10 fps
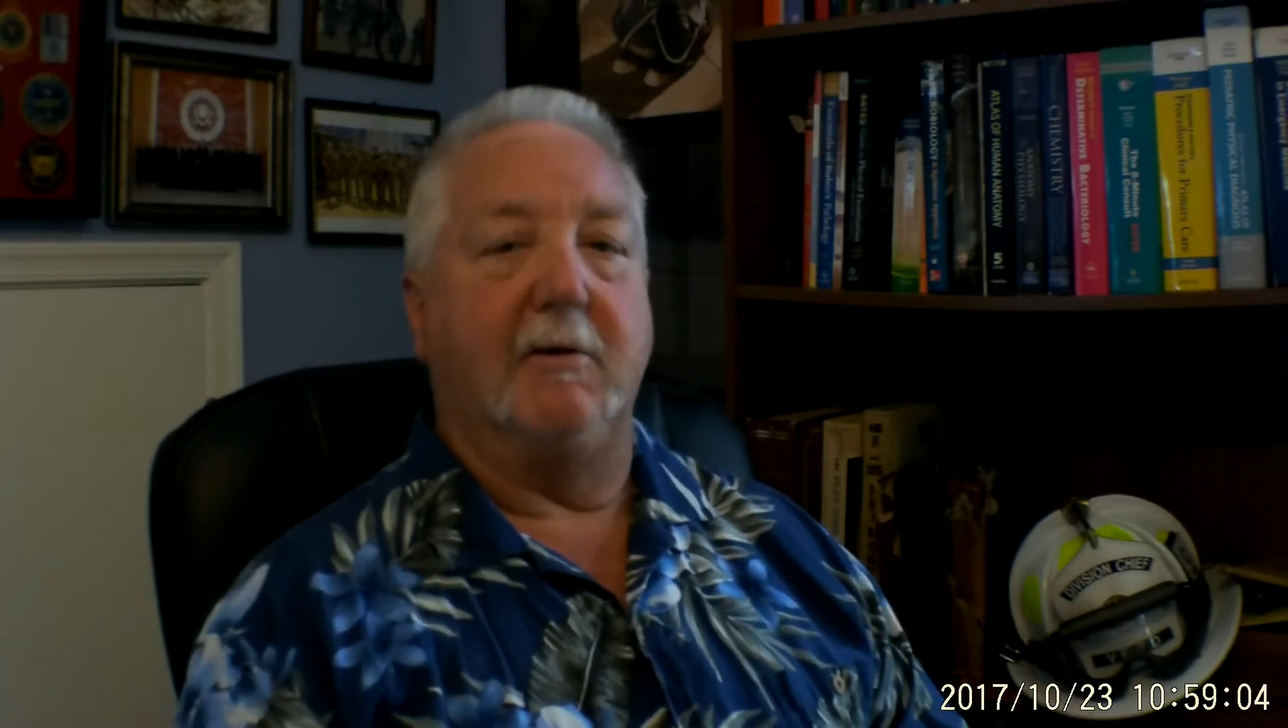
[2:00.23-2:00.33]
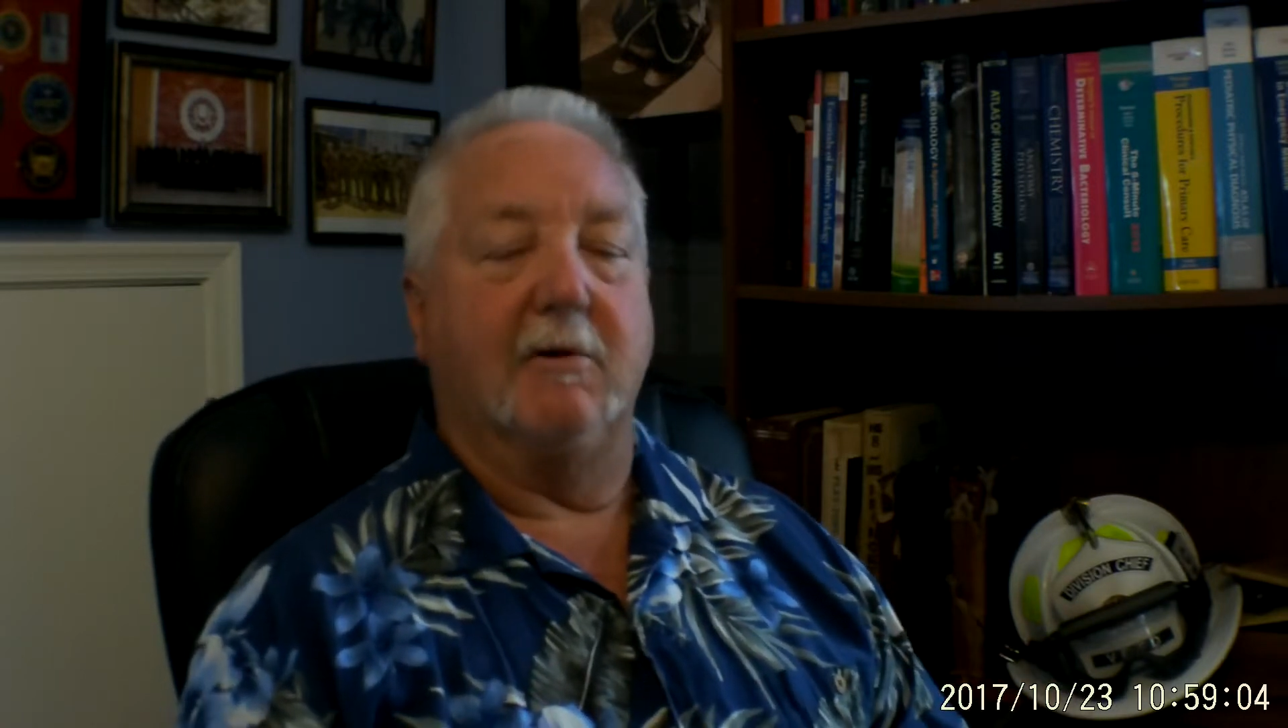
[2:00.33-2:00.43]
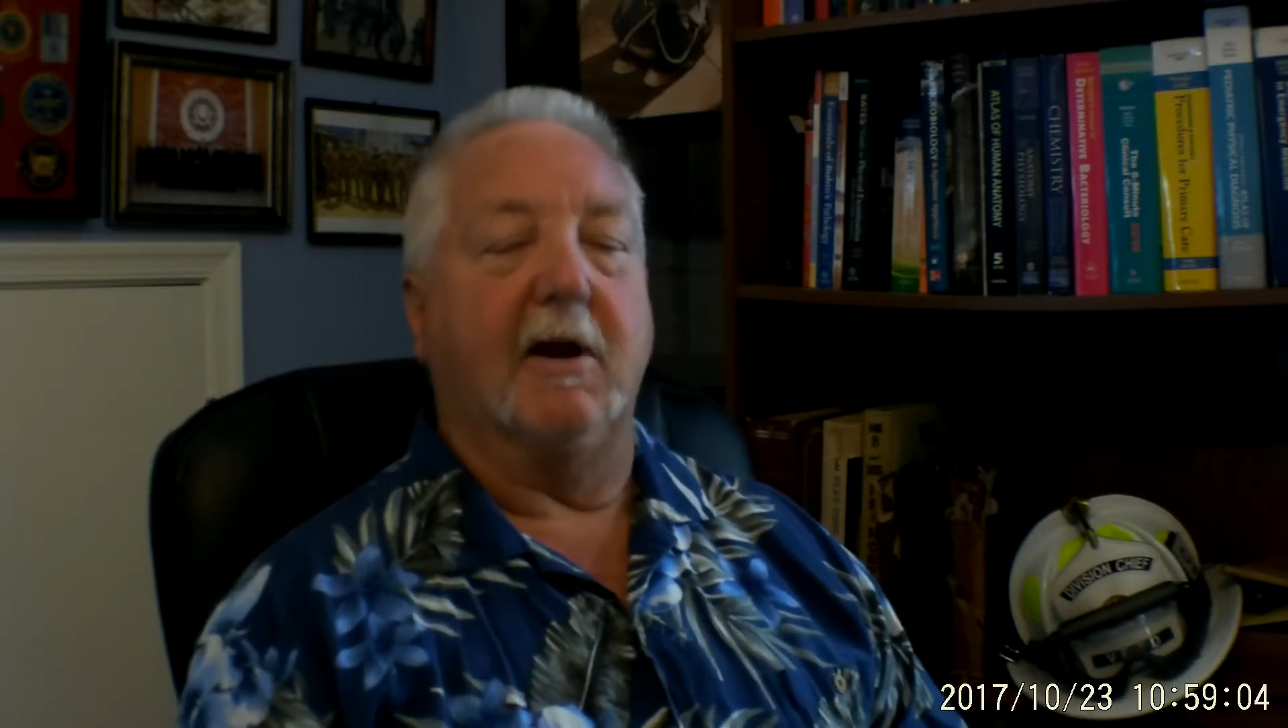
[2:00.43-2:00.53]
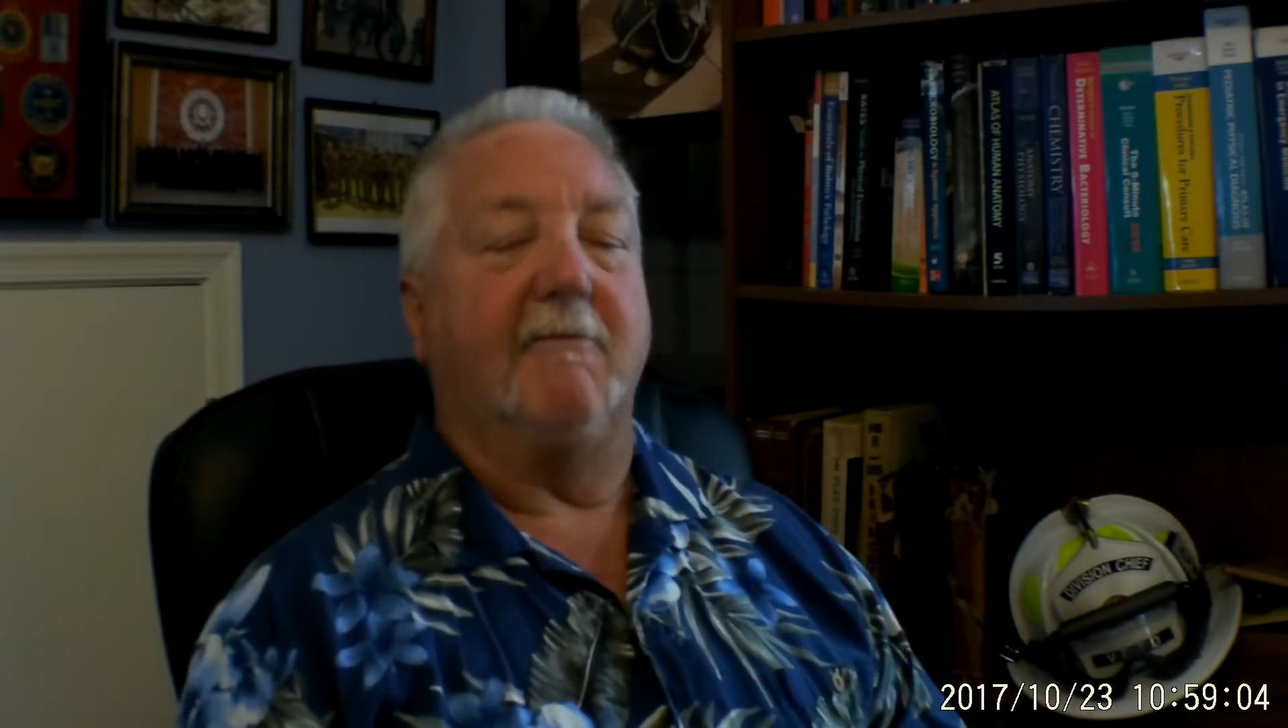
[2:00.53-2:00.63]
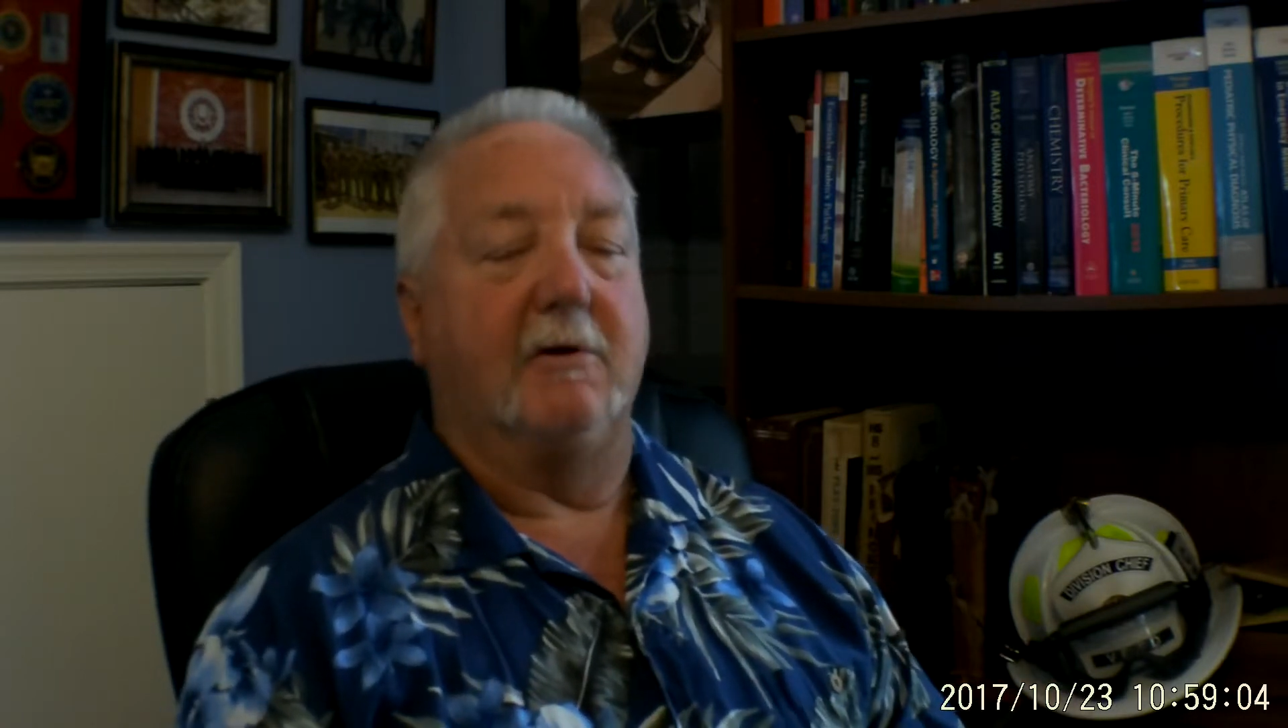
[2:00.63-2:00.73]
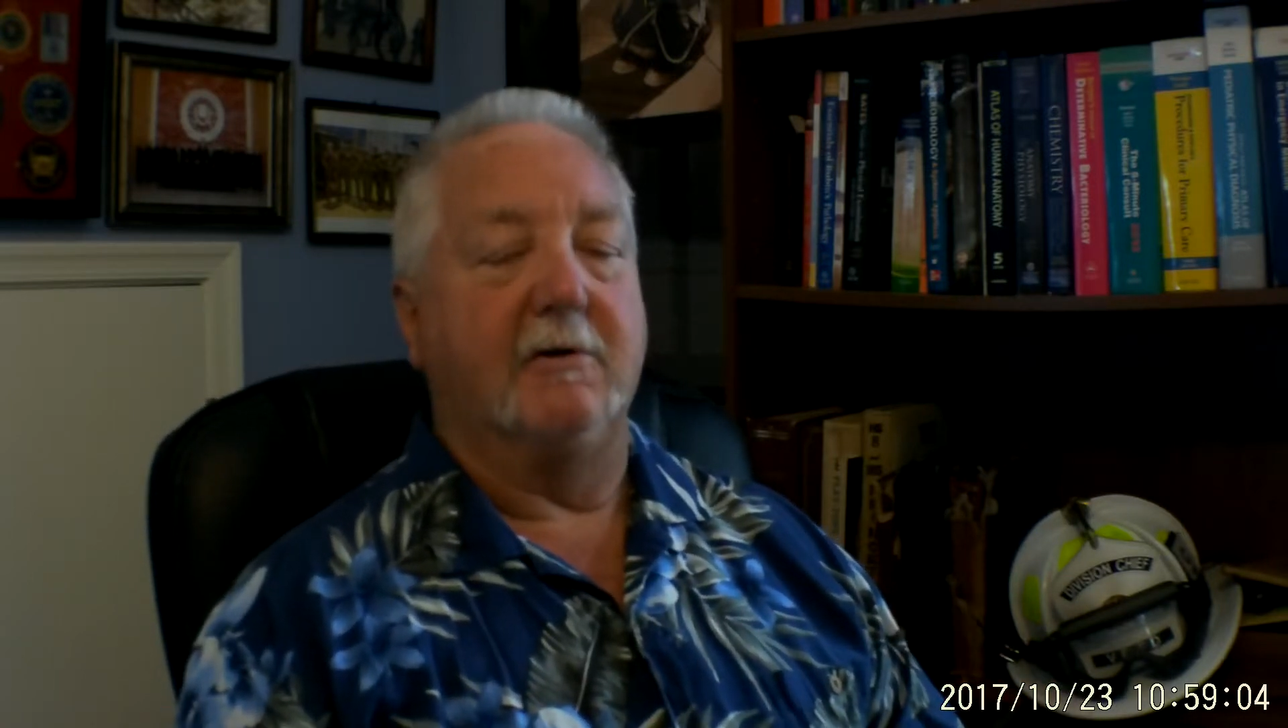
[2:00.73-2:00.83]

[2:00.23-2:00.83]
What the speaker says: We're going to have a